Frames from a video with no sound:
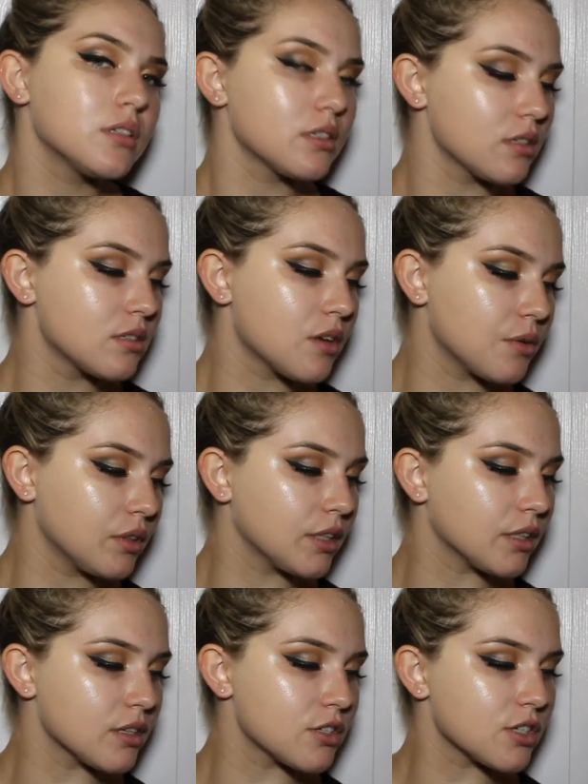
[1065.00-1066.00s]
this is
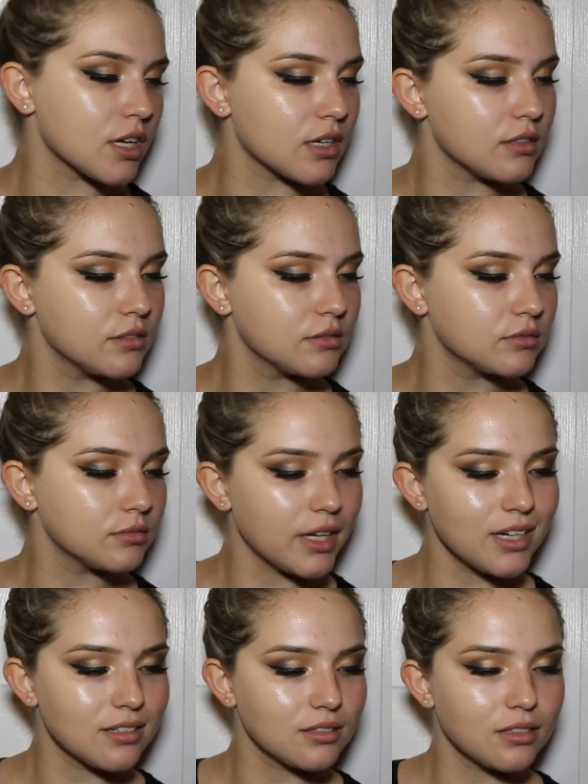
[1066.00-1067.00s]
totally a good shade,
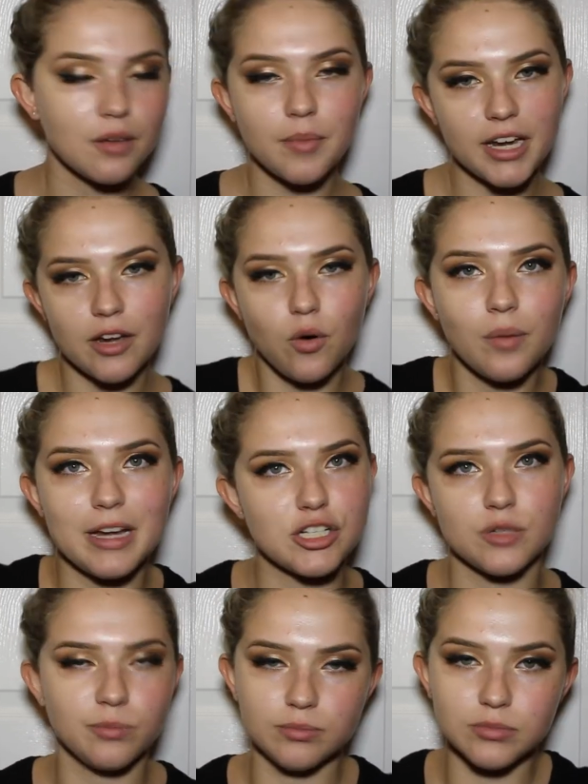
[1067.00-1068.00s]
right? Am I, or am I
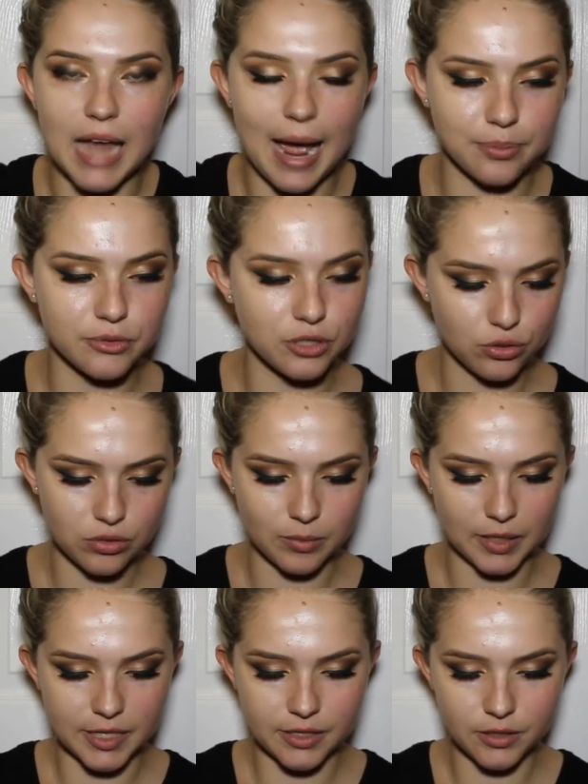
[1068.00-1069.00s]
just absolutely
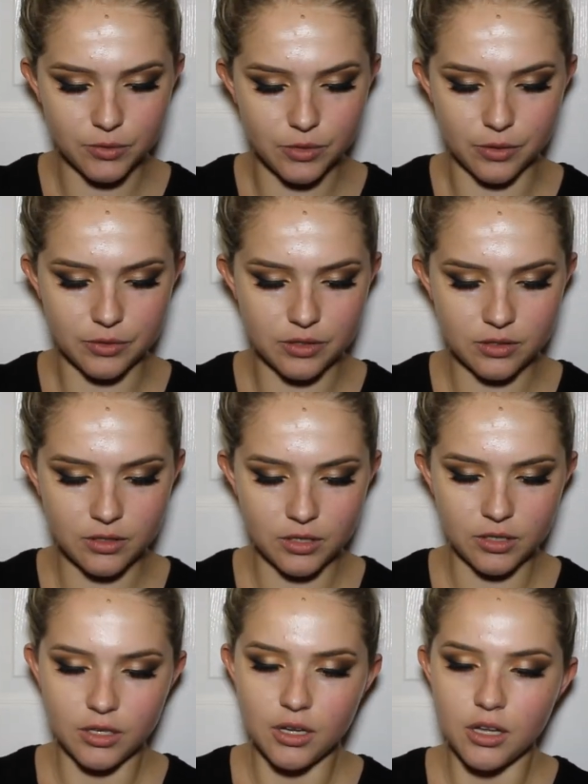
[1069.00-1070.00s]
blind? Who knows?
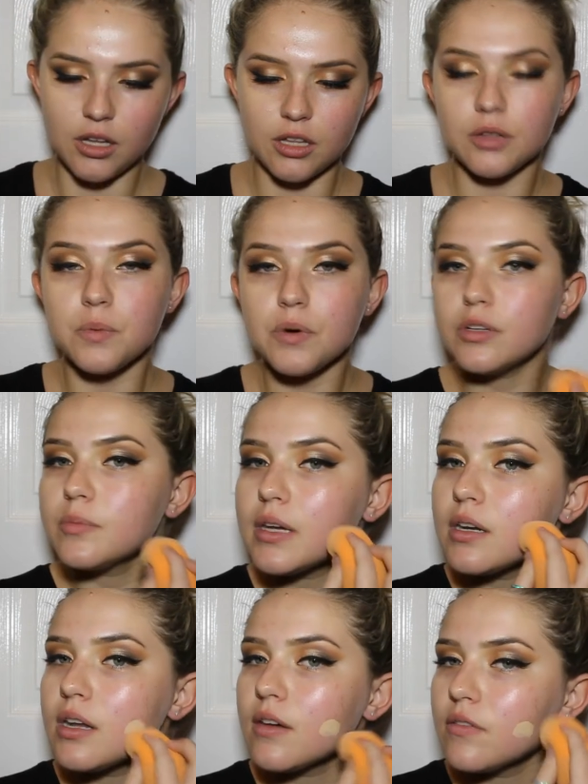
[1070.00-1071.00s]
The world
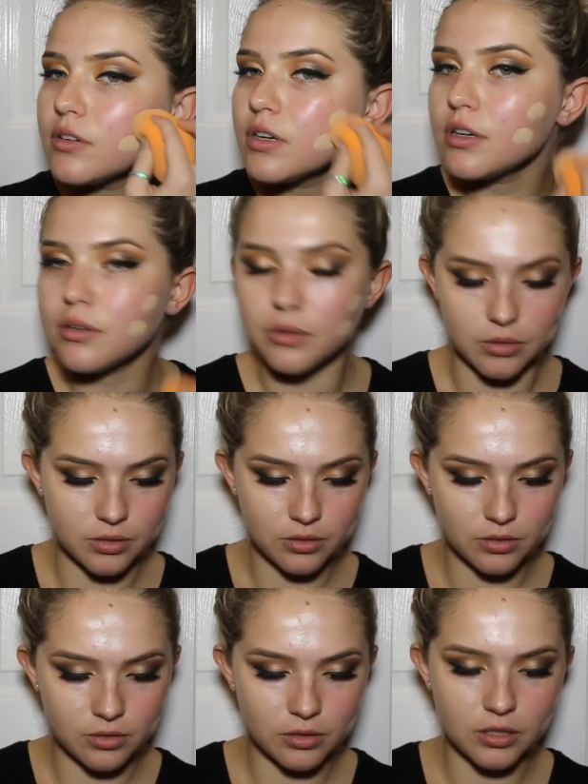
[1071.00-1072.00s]
may never know.
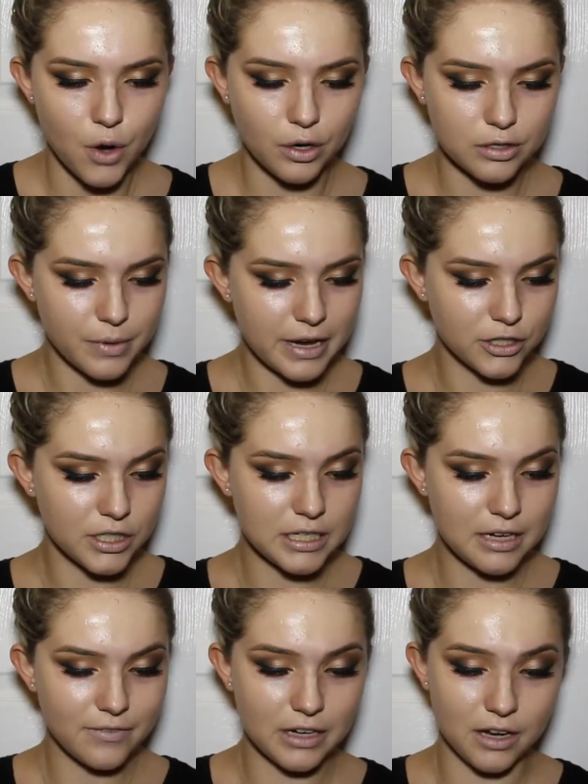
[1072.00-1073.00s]
Okay, so I actually
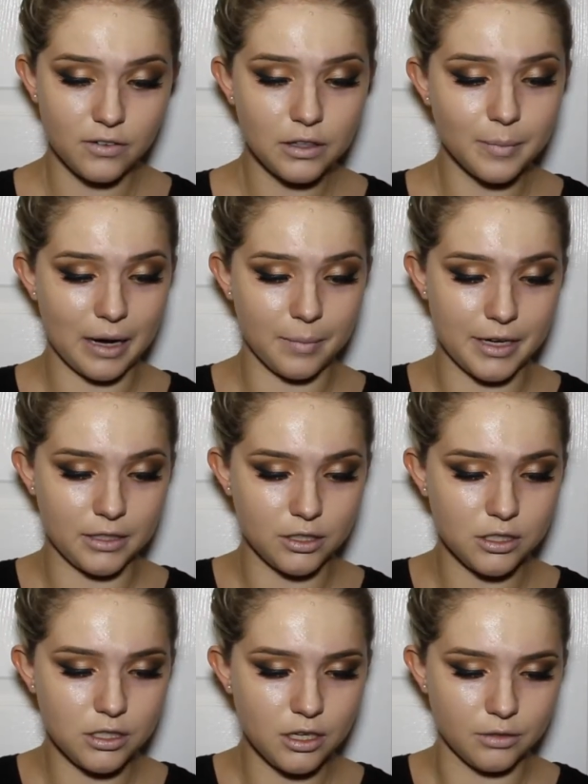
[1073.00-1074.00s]
did have enough on the back of my hand.
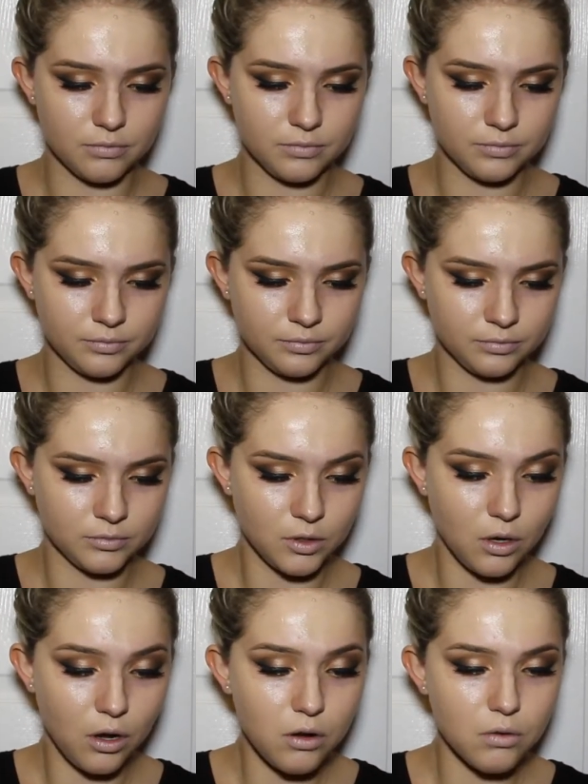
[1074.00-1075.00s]
Good to know.
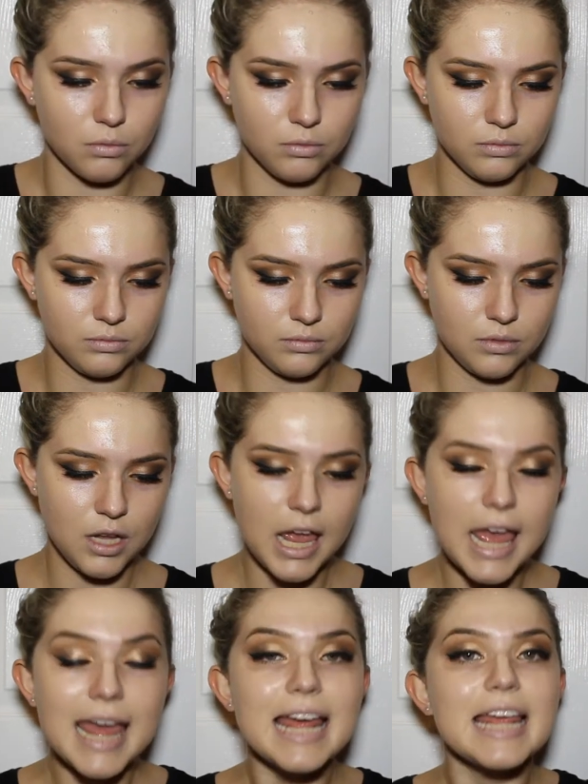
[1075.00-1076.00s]
Oh,
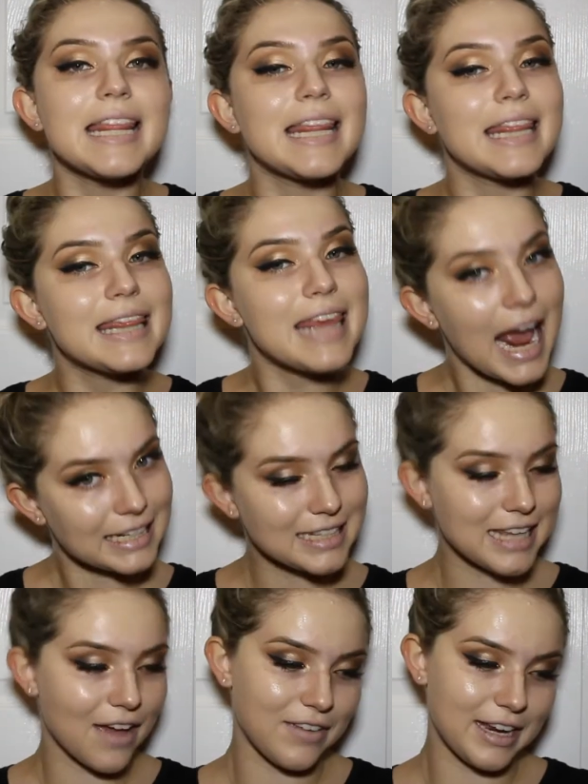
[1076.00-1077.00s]

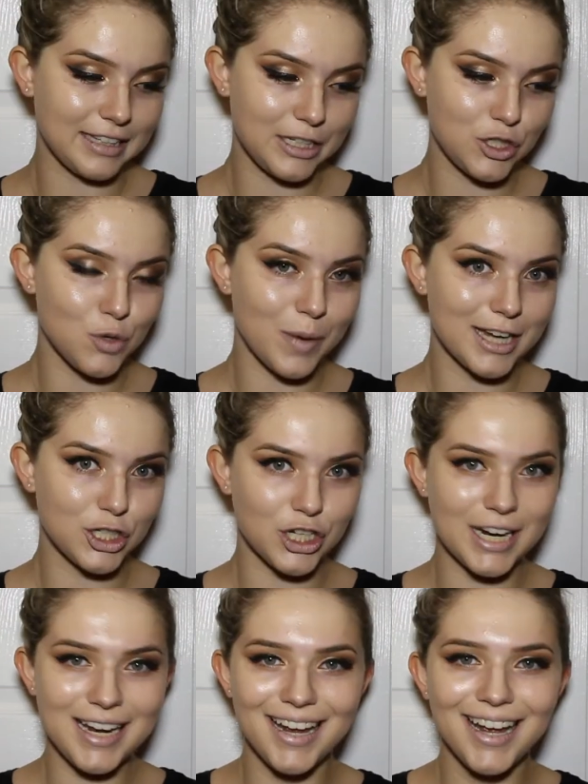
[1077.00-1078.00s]
that's definitely too much.